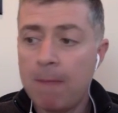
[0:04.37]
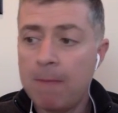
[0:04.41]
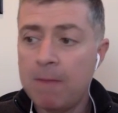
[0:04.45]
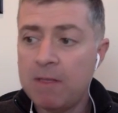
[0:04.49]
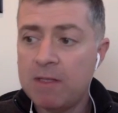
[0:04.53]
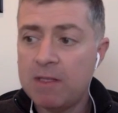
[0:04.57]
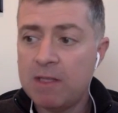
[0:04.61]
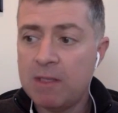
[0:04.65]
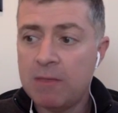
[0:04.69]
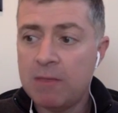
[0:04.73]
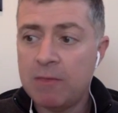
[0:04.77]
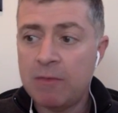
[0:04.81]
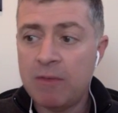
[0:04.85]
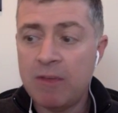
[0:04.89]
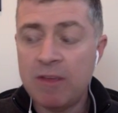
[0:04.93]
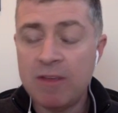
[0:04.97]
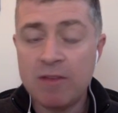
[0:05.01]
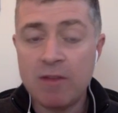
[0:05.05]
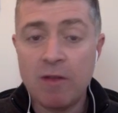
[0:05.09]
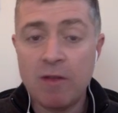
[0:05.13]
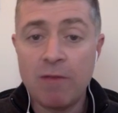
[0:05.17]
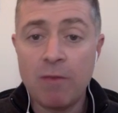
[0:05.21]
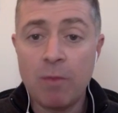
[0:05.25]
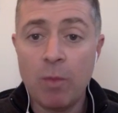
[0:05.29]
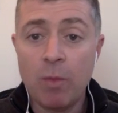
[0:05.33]
These teams
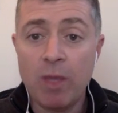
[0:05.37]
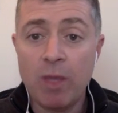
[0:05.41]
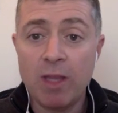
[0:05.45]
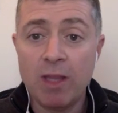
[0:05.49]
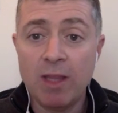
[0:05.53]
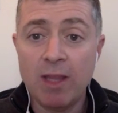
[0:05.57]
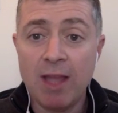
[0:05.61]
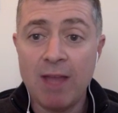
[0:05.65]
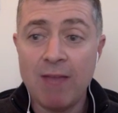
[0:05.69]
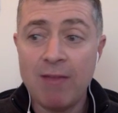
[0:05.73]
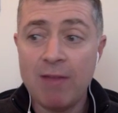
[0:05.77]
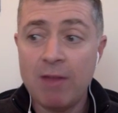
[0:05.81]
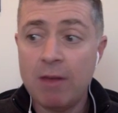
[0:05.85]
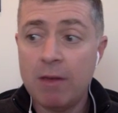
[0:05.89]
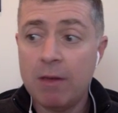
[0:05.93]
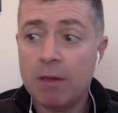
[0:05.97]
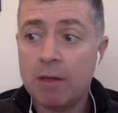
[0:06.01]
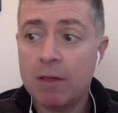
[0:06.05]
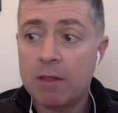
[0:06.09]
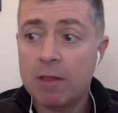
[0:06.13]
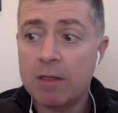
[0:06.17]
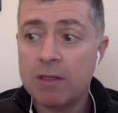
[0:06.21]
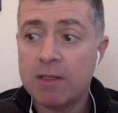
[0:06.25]
faced off in week 11.